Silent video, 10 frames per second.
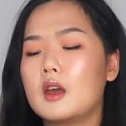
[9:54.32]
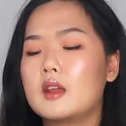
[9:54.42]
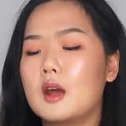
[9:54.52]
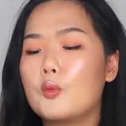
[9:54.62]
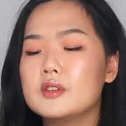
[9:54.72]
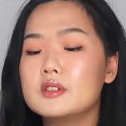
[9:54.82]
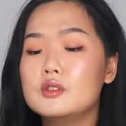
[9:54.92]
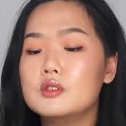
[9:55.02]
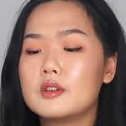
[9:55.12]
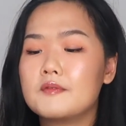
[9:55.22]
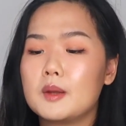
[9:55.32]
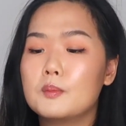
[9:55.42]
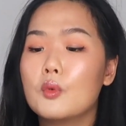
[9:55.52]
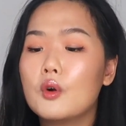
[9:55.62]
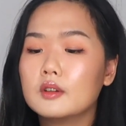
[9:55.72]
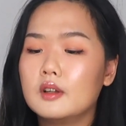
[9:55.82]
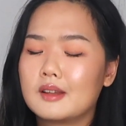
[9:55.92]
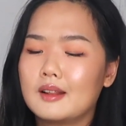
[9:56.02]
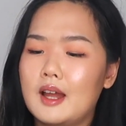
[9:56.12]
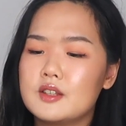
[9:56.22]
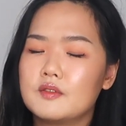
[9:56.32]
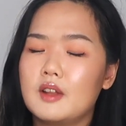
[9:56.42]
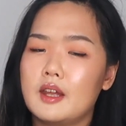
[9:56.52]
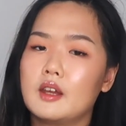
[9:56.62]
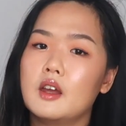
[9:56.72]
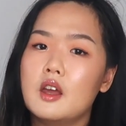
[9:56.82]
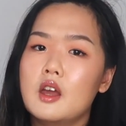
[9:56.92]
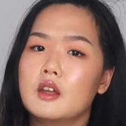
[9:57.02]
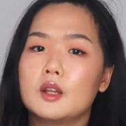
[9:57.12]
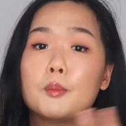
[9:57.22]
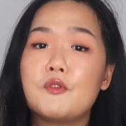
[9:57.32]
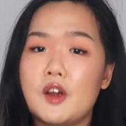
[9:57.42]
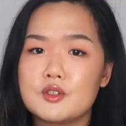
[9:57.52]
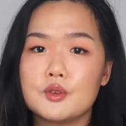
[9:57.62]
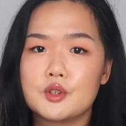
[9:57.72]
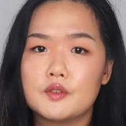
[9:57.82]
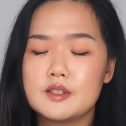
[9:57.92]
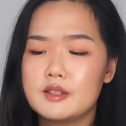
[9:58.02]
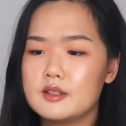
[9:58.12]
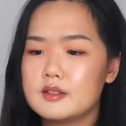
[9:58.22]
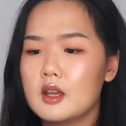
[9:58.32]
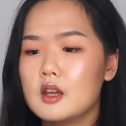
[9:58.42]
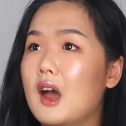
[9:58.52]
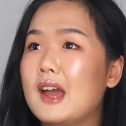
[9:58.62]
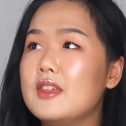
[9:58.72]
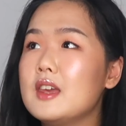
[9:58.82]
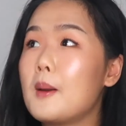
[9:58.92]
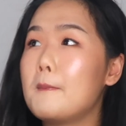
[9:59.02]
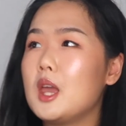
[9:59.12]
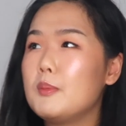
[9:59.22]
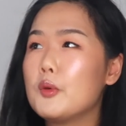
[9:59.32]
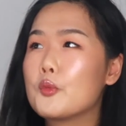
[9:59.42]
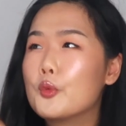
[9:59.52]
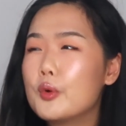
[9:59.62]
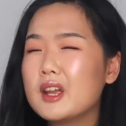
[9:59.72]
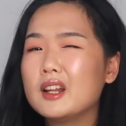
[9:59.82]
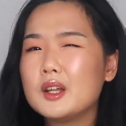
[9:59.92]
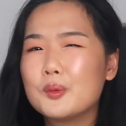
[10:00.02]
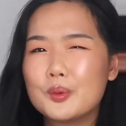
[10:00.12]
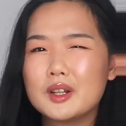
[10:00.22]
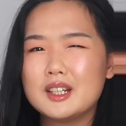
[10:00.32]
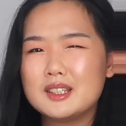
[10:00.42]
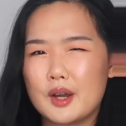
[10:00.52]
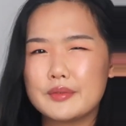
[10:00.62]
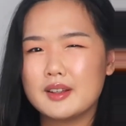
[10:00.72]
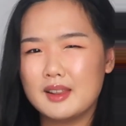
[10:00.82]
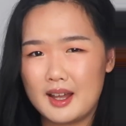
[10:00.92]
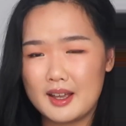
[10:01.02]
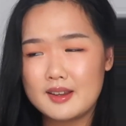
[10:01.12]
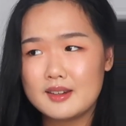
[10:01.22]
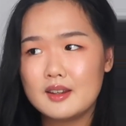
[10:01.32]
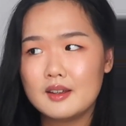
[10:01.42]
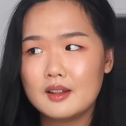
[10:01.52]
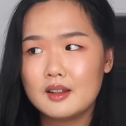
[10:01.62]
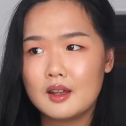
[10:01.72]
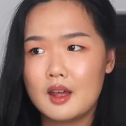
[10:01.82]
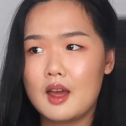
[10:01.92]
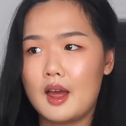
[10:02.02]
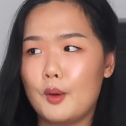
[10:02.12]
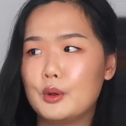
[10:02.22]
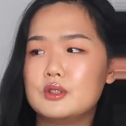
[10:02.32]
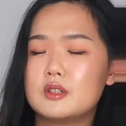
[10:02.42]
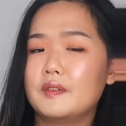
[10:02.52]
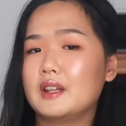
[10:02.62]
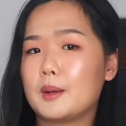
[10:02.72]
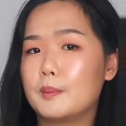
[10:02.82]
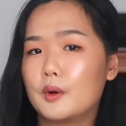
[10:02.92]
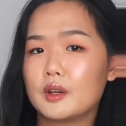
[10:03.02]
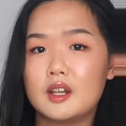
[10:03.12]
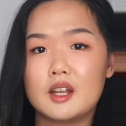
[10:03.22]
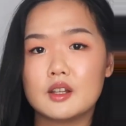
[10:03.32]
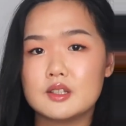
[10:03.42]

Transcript: And I wanted to do something more along the lines of like the professional services. I think maybe really down the line, I would do something like marketing